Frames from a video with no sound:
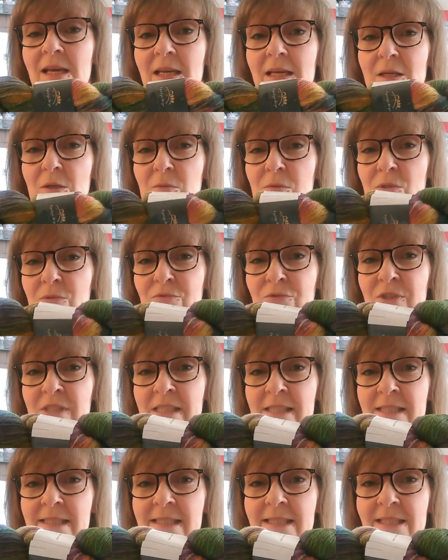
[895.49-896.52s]
it will
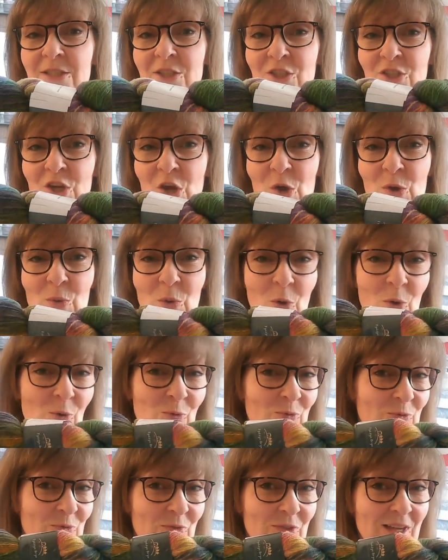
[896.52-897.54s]
really show off
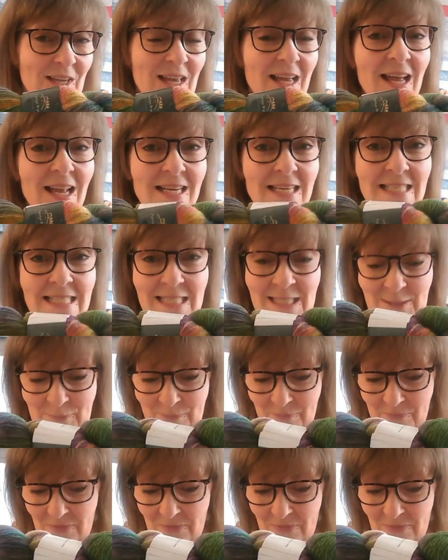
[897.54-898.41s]
the colours.